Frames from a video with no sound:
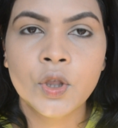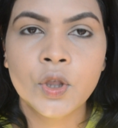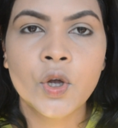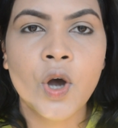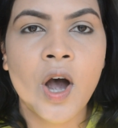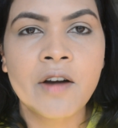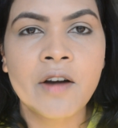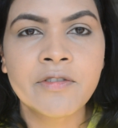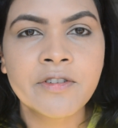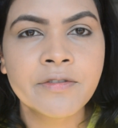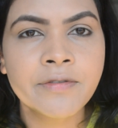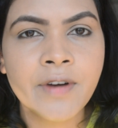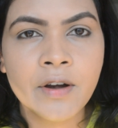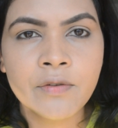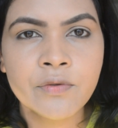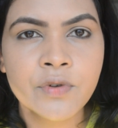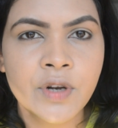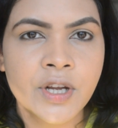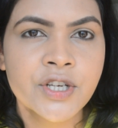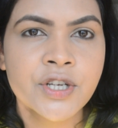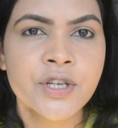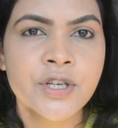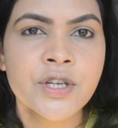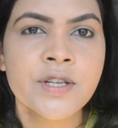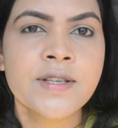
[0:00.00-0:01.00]
Now after
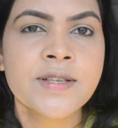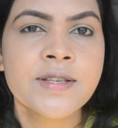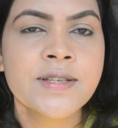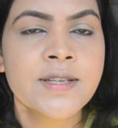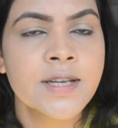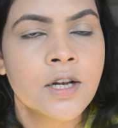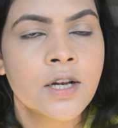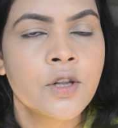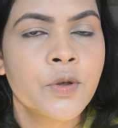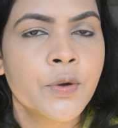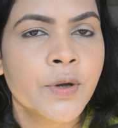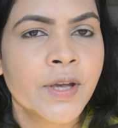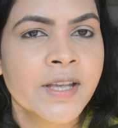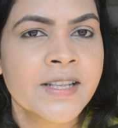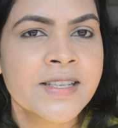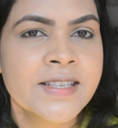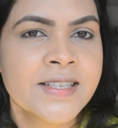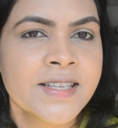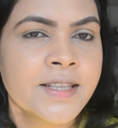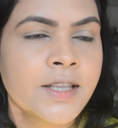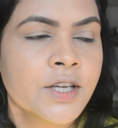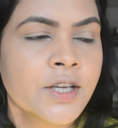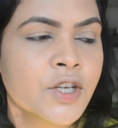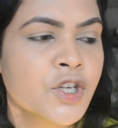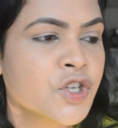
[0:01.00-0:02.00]
foundation, still you can
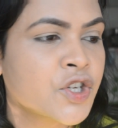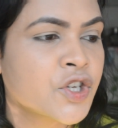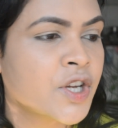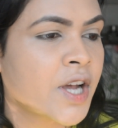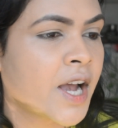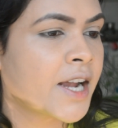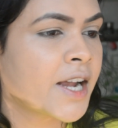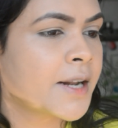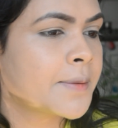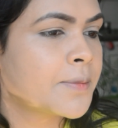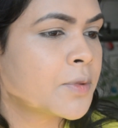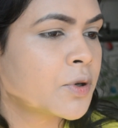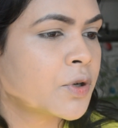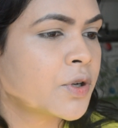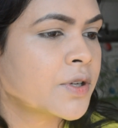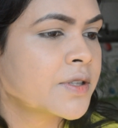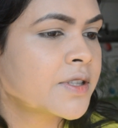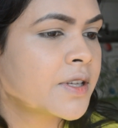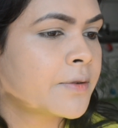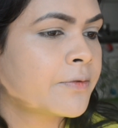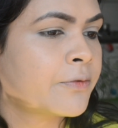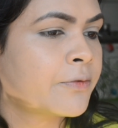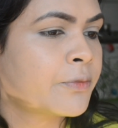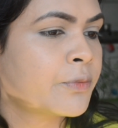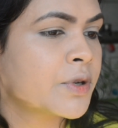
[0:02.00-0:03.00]
see the shine because
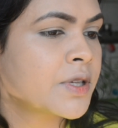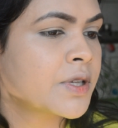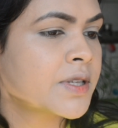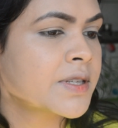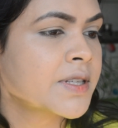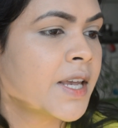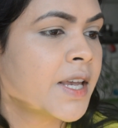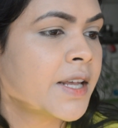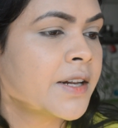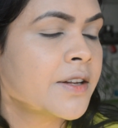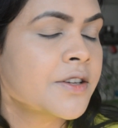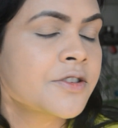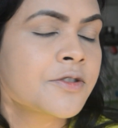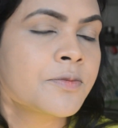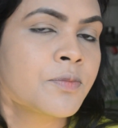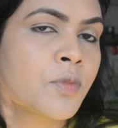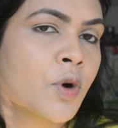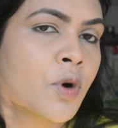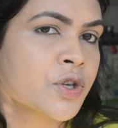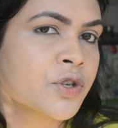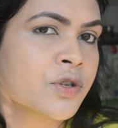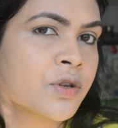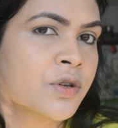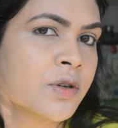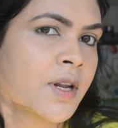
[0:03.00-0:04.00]
the skin is
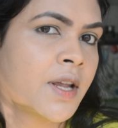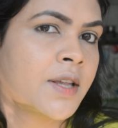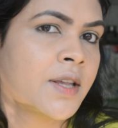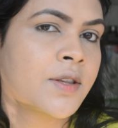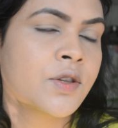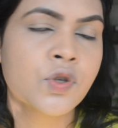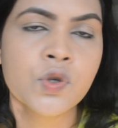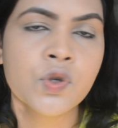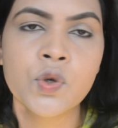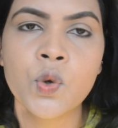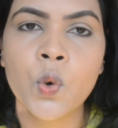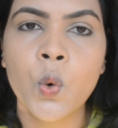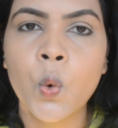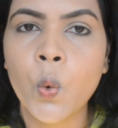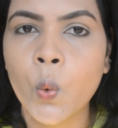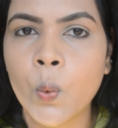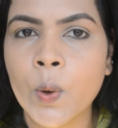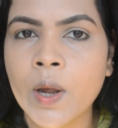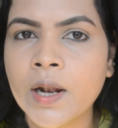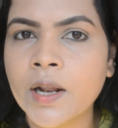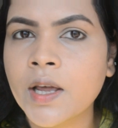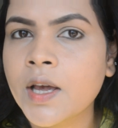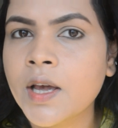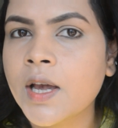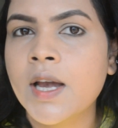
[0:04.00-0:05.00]
moisturized so
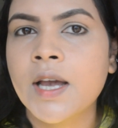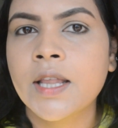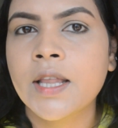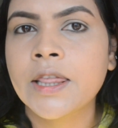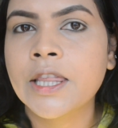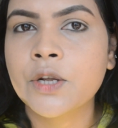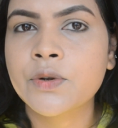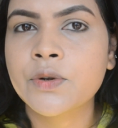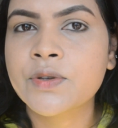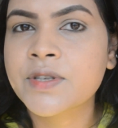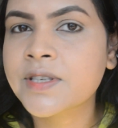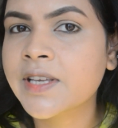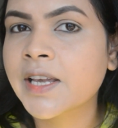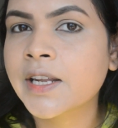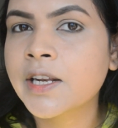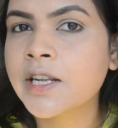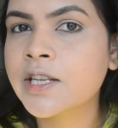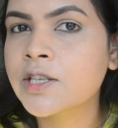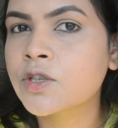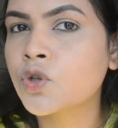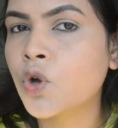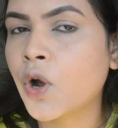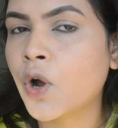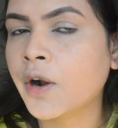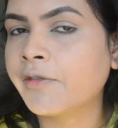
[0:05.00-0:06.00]
well. Their skin
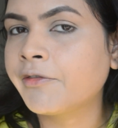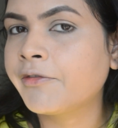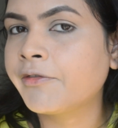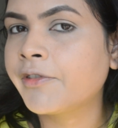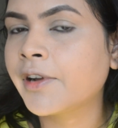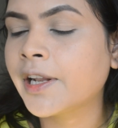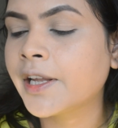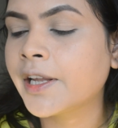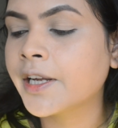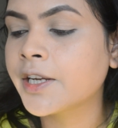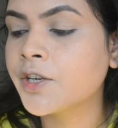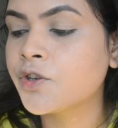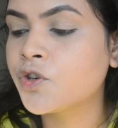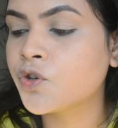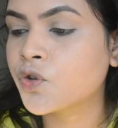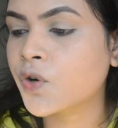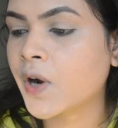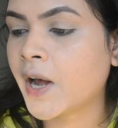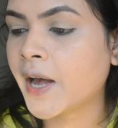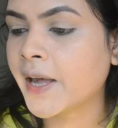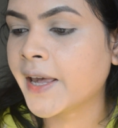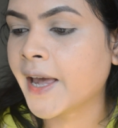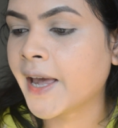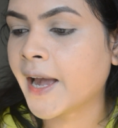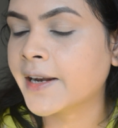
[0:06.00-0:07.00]
is not feeling
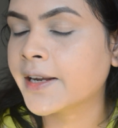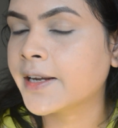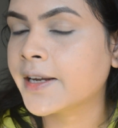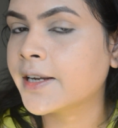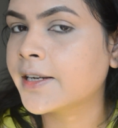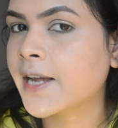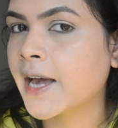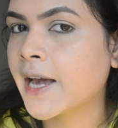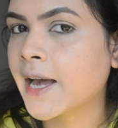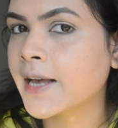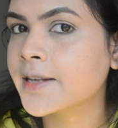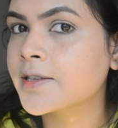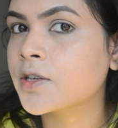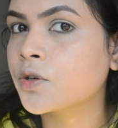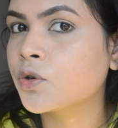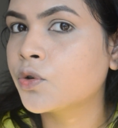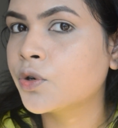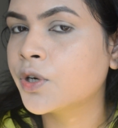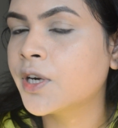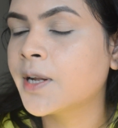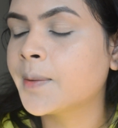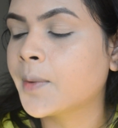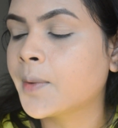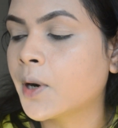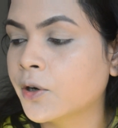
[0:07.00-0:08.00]
dry and it has a
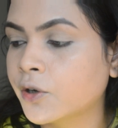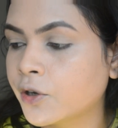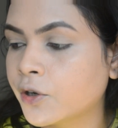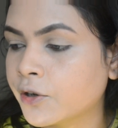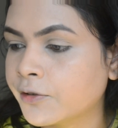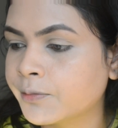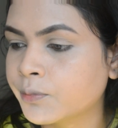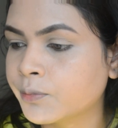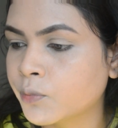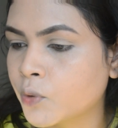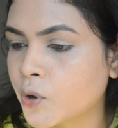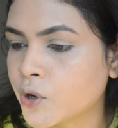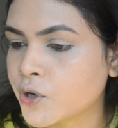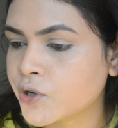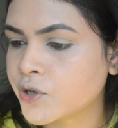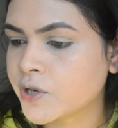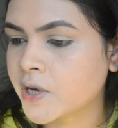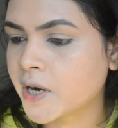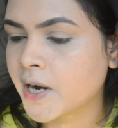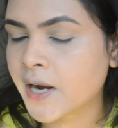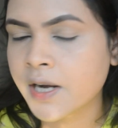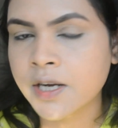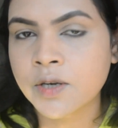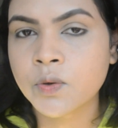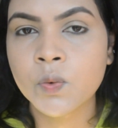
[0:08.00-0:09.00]
good amount of
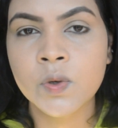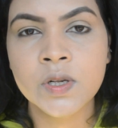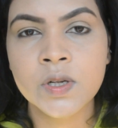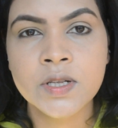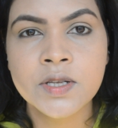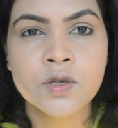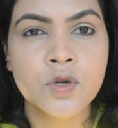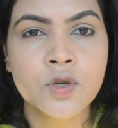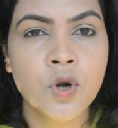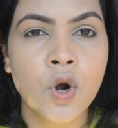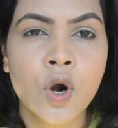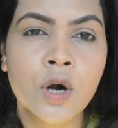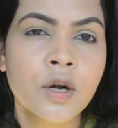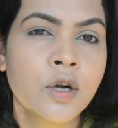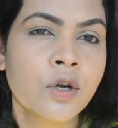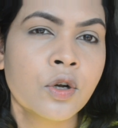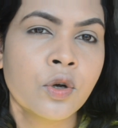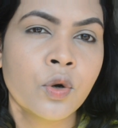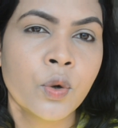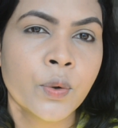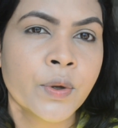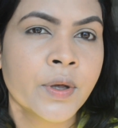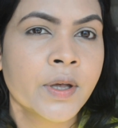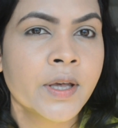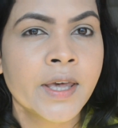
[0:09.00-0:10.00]
moisture and it will not
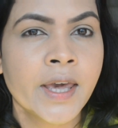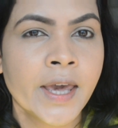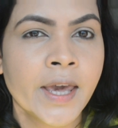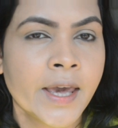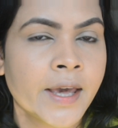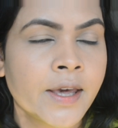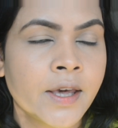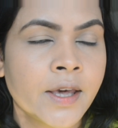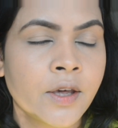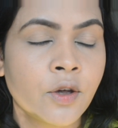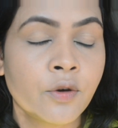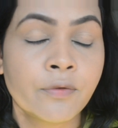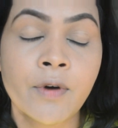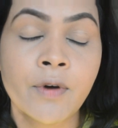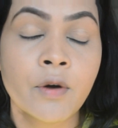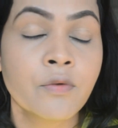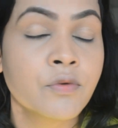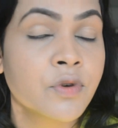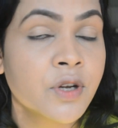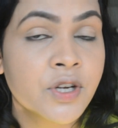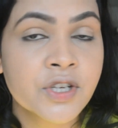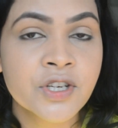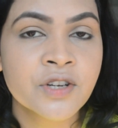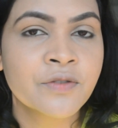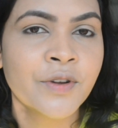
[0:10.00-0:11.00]
look cakey. Your
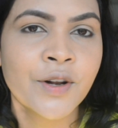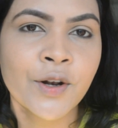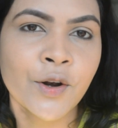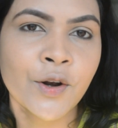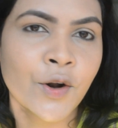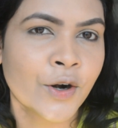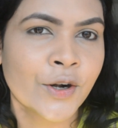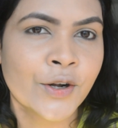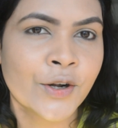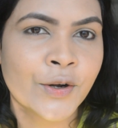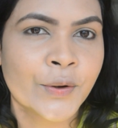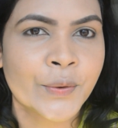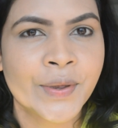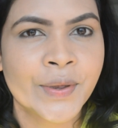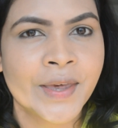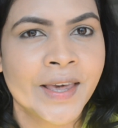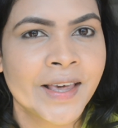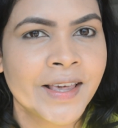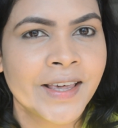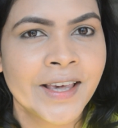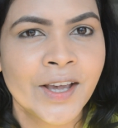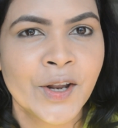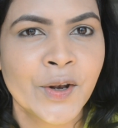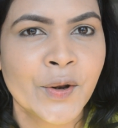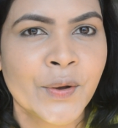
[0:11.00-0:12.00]
foundation will not look
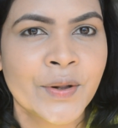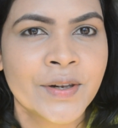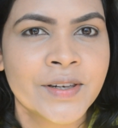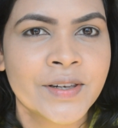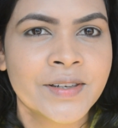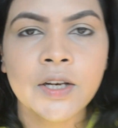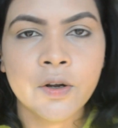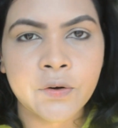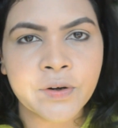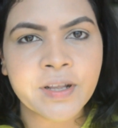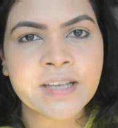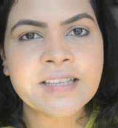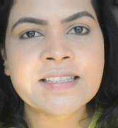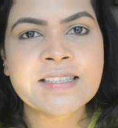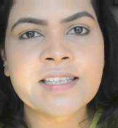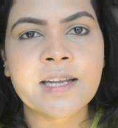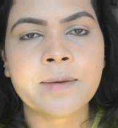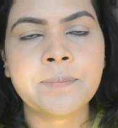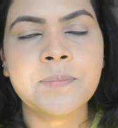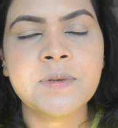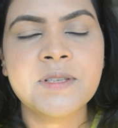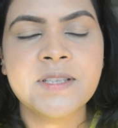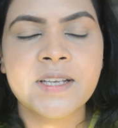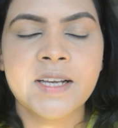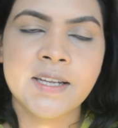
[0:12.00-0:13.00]
cakey at all. Now next
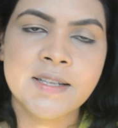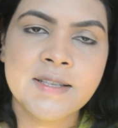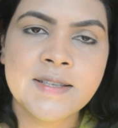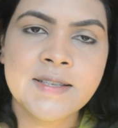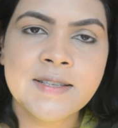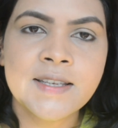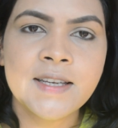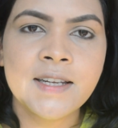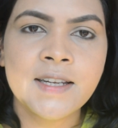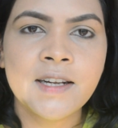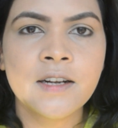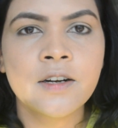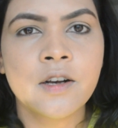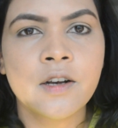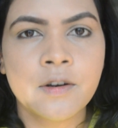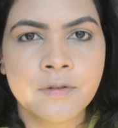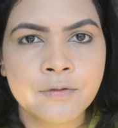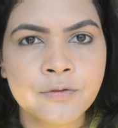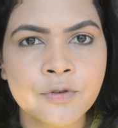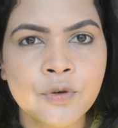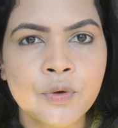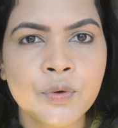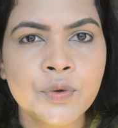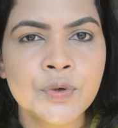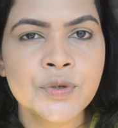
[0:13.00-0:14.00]
step is concealer.
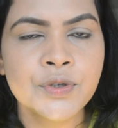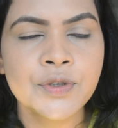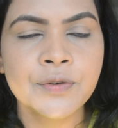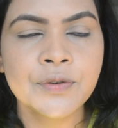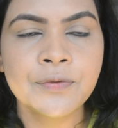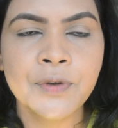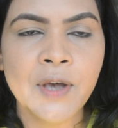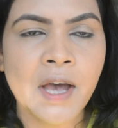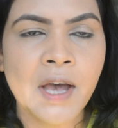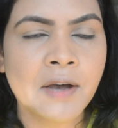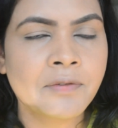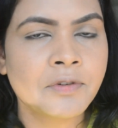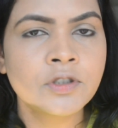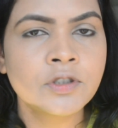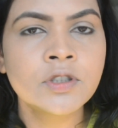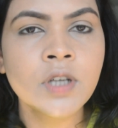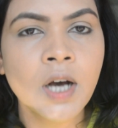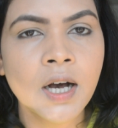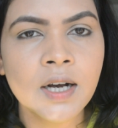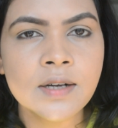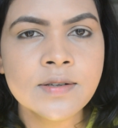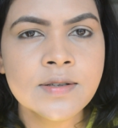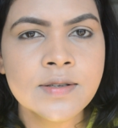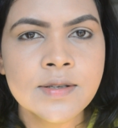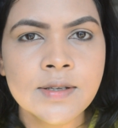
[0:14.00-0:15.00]
Of course, if you have a
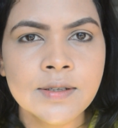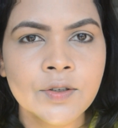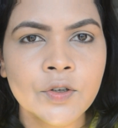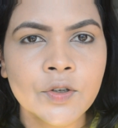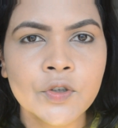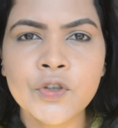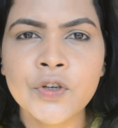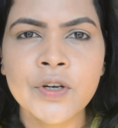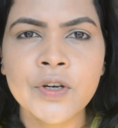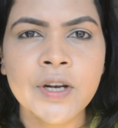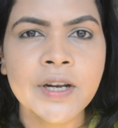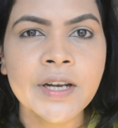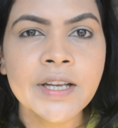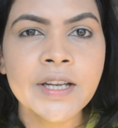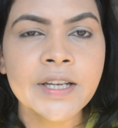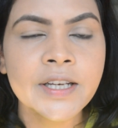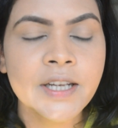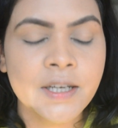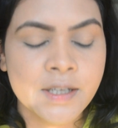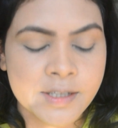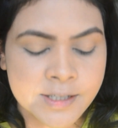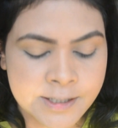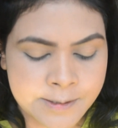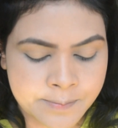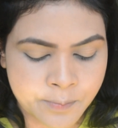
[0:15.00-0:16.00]
dark circles or any
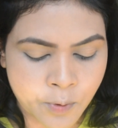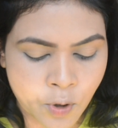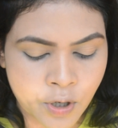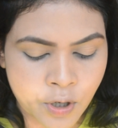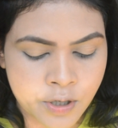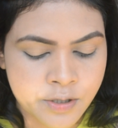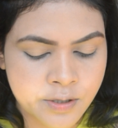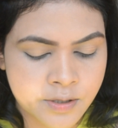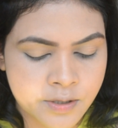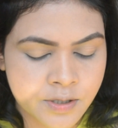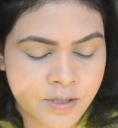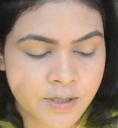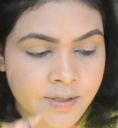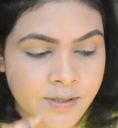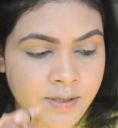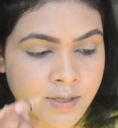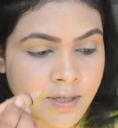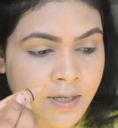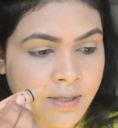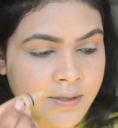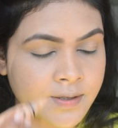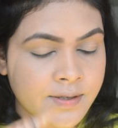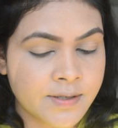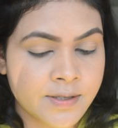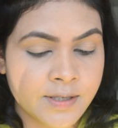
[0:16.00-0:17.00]
spots, just
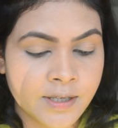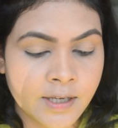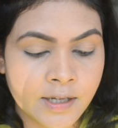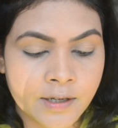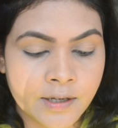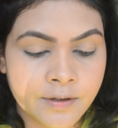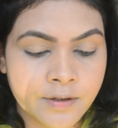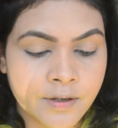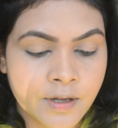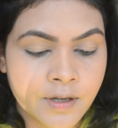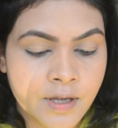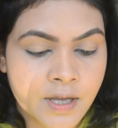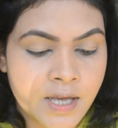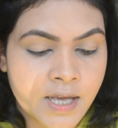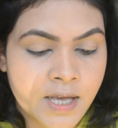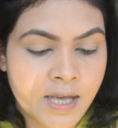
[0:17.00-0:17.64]
conceal it.